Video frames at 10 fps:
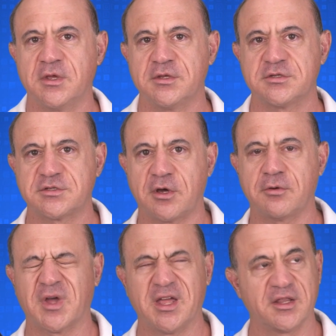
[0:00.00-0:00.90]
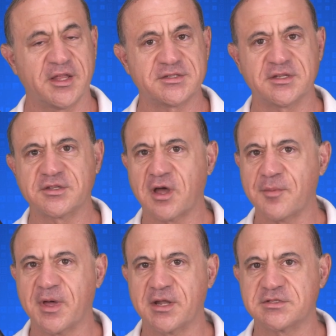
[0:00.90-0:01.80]
So let's talk
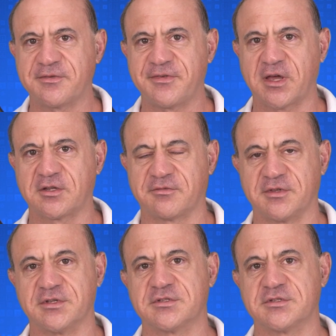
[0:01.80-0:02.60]
about its effectiveness.